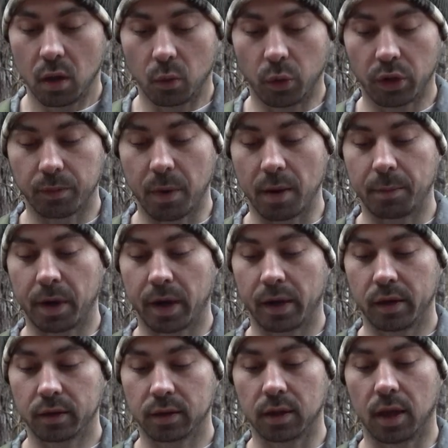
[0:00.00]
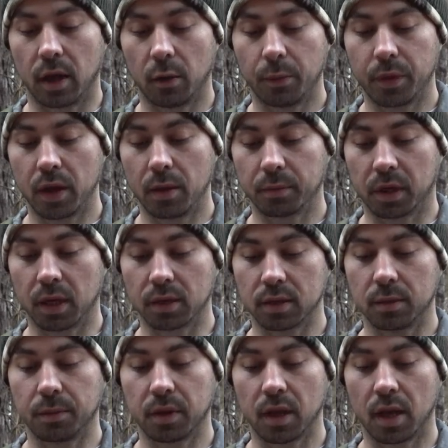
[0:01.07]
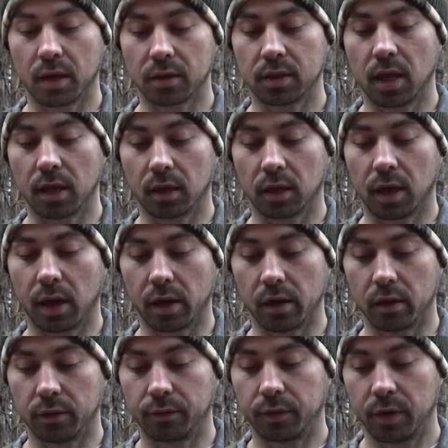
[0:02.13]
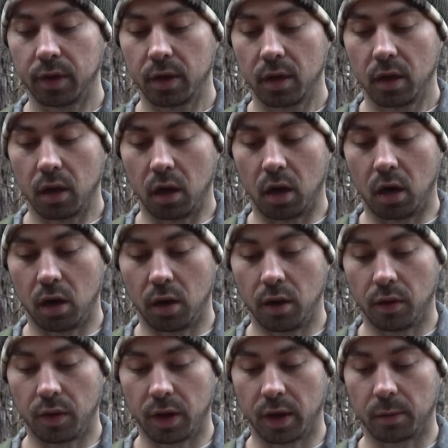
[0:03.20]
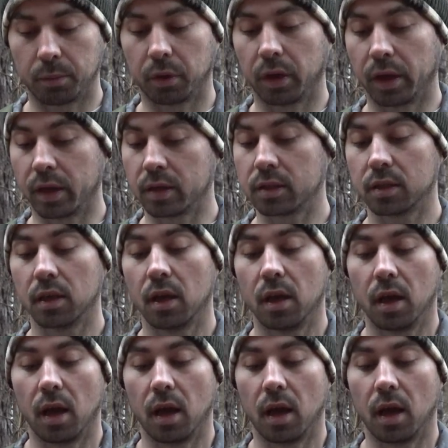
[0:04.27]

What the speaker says: with my parents to help them get some things taken care of on their place,